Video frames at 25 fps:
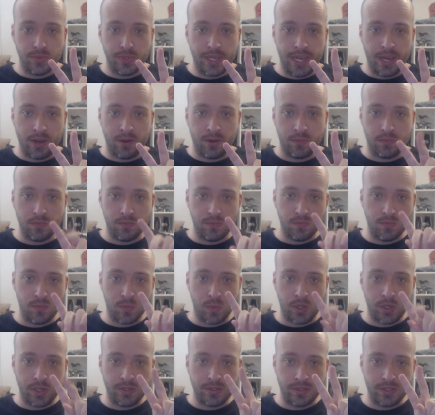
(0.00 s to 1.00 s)
Count them.
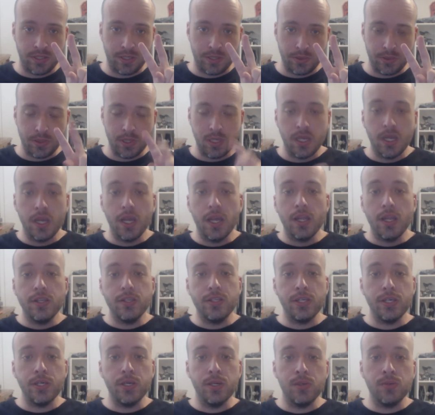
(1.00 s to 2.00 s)
1, 2.
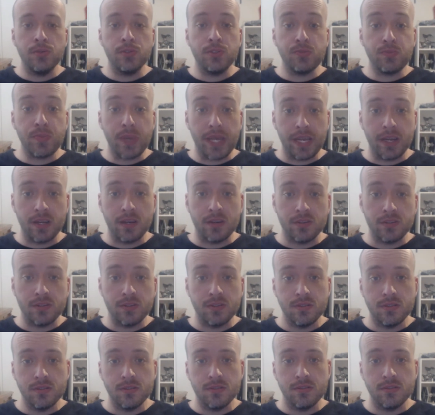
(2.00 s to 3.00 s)
2
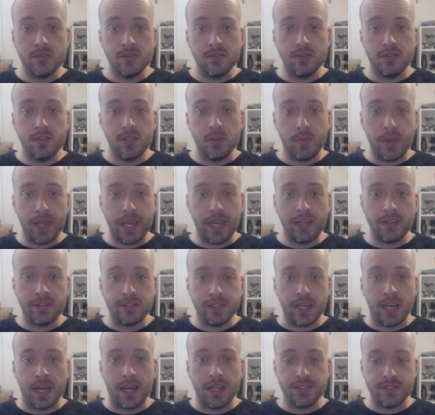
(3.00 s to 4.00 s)
spears to beat
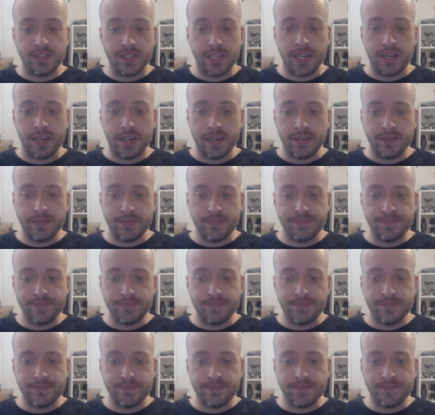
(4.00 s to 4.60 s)
John Cena.